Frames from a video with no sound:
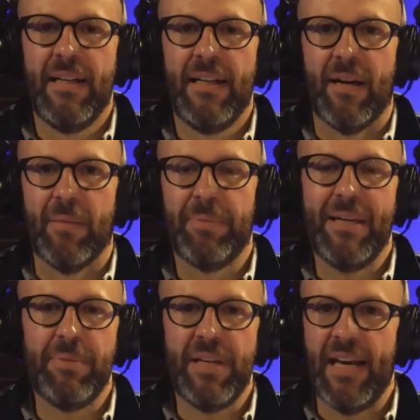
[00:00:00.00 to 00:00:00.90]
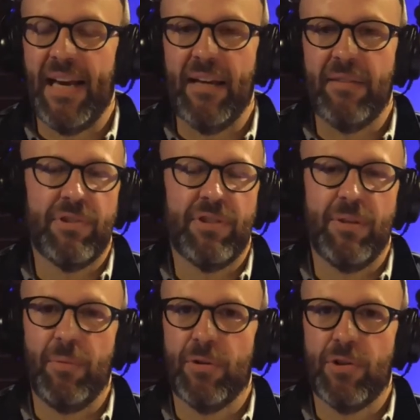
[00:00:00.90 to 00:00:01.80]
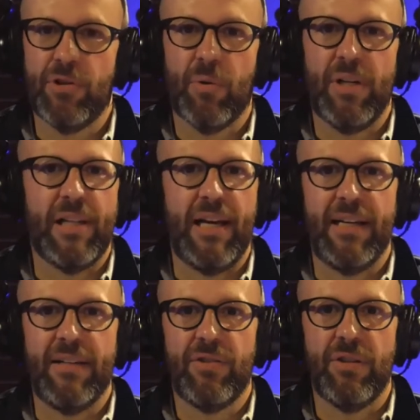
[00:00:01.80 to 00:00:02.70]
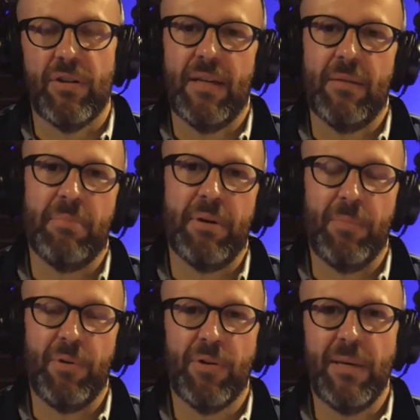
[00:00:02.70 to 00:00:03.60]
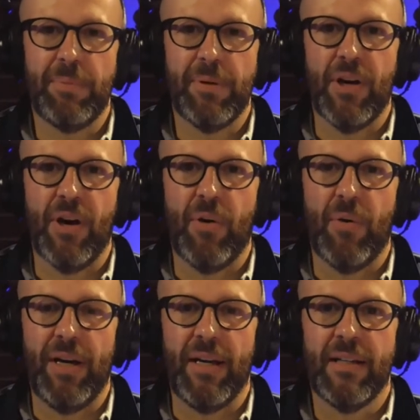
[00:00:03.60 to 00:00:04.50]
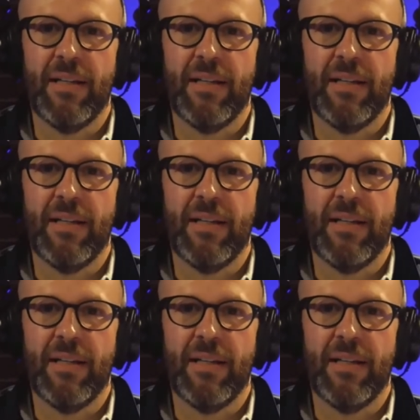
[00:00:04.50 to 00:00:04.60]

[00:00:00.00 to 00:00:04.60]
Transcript: Uh, PBA, similar storylines. You know, can Belmo keep it going?